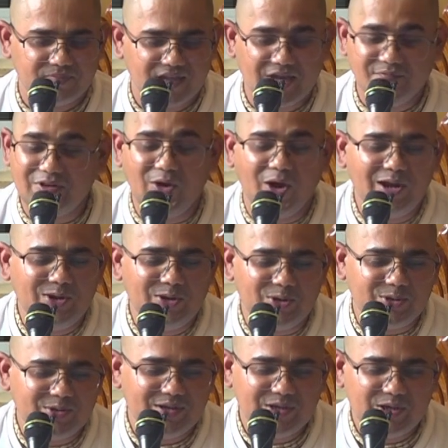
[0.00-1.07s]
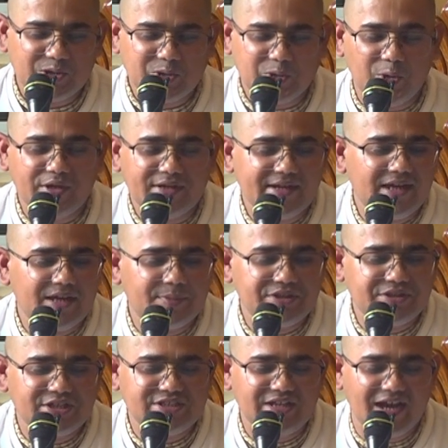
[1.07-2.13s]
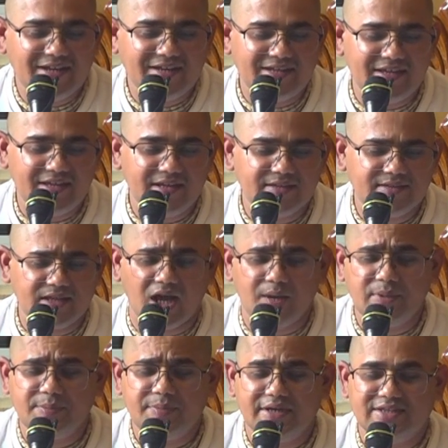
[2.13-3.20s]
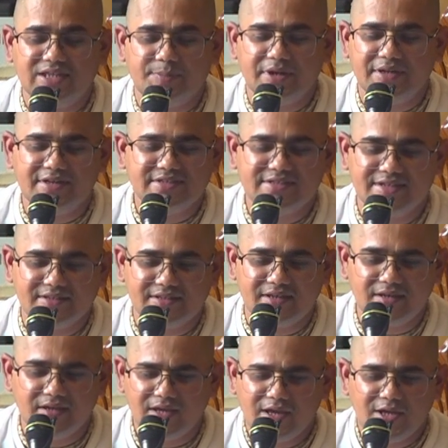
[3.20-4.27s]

And we all know, Konteya Pratijanihi Name Bhakta Pranasyati.